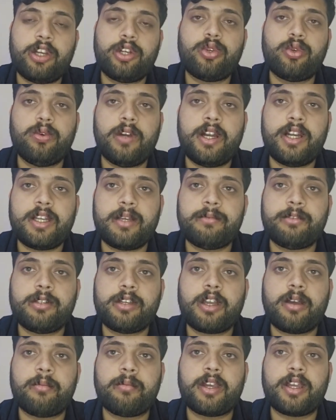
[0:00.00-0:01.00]
Two items
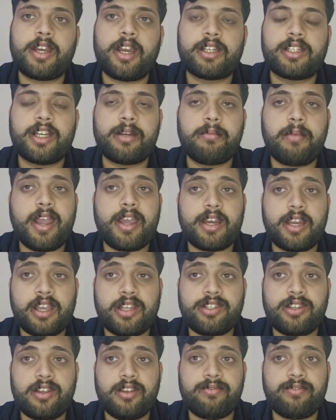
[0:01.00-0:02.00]
become connected by an
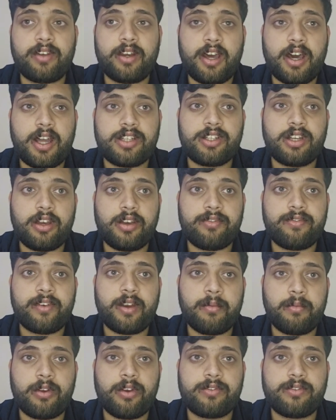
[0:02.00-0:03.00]
edge if a large enough
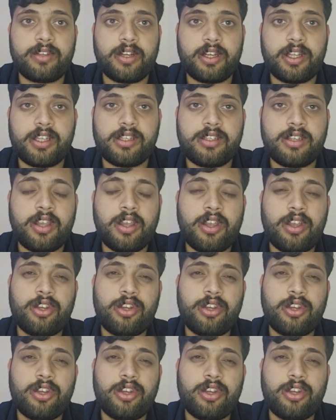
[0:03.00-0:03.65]
number of cities